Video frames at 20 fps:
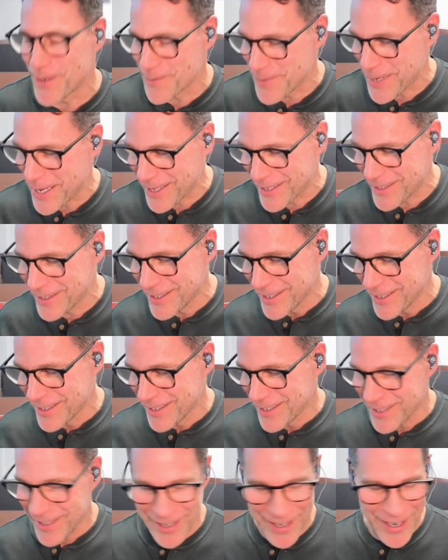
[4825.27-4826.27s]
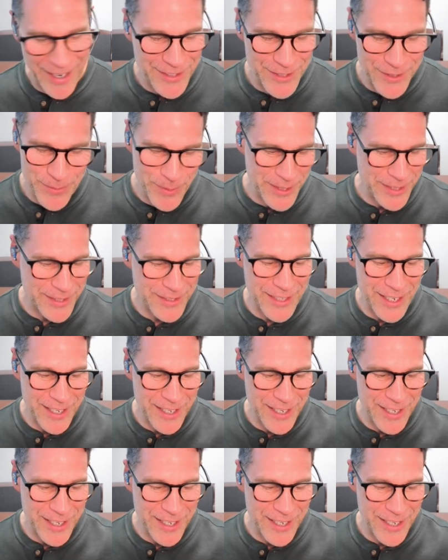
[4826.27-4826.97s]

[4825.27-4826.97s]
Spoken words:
man. And I just want to say